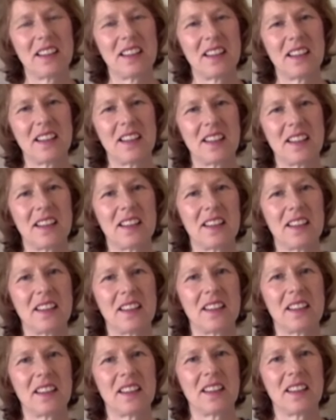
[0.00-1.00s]

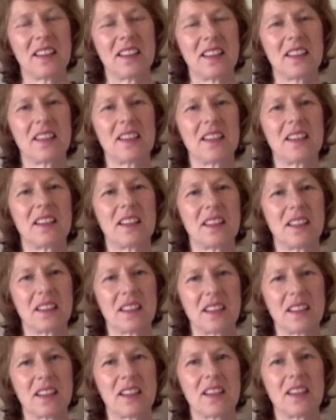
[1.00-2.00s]

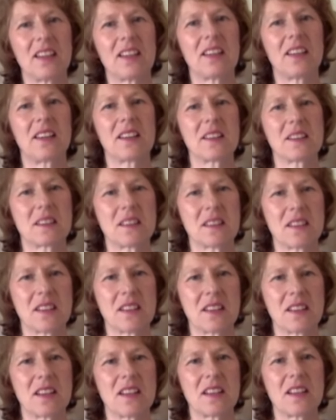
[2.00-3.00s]

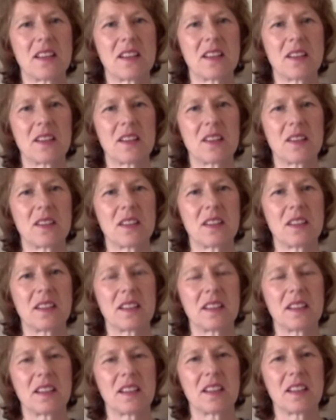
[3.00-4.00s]

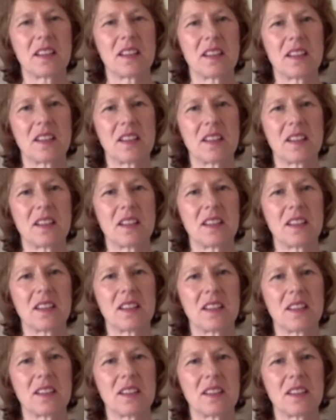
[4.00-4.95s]
(not speaking)